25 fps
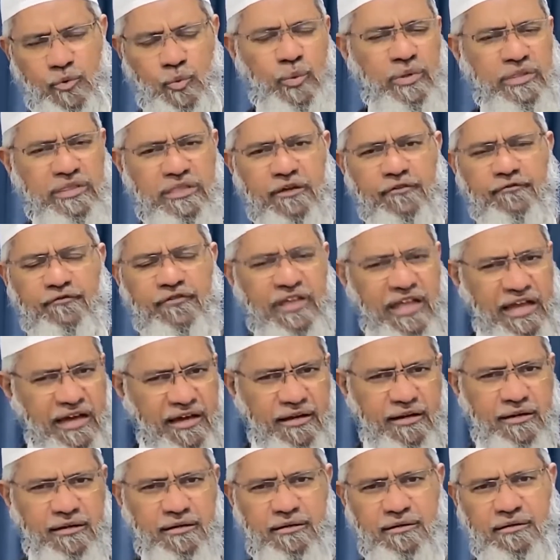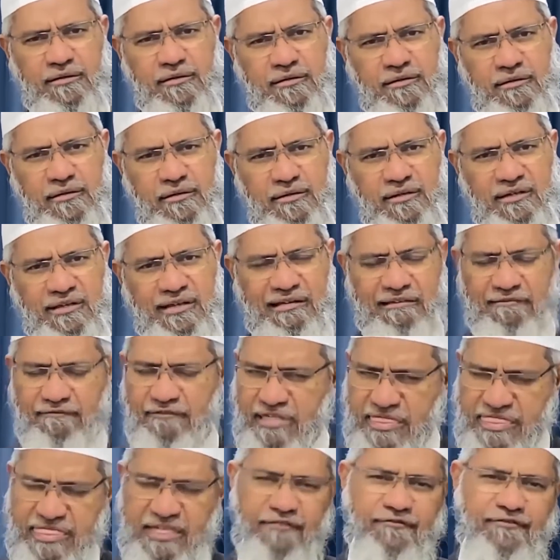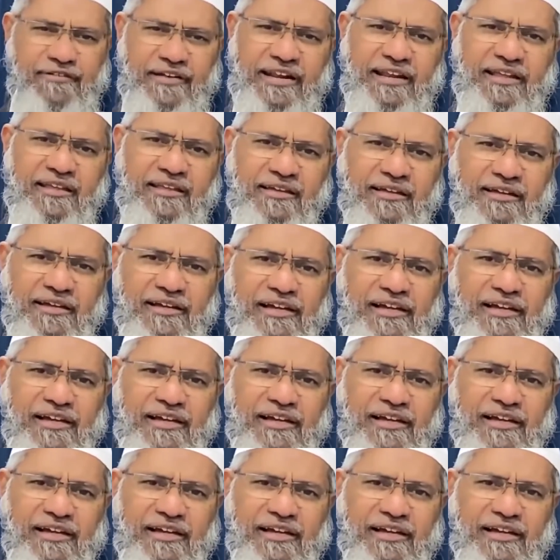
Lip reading: with fear, with suffering,